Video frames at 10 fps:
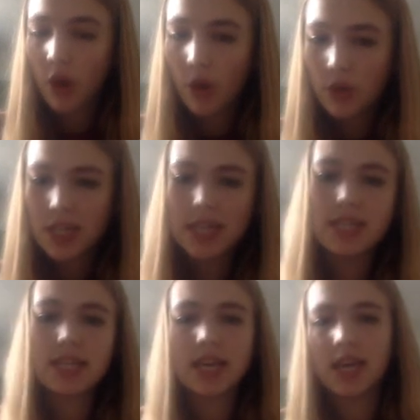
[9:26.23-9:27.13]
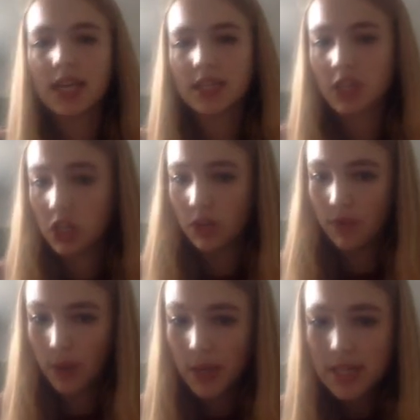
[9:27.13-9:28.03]
coated in tissue
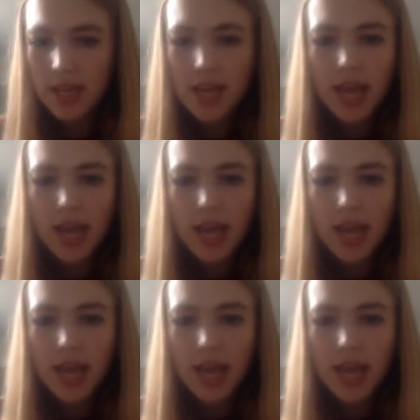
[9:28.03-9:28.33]
fluid,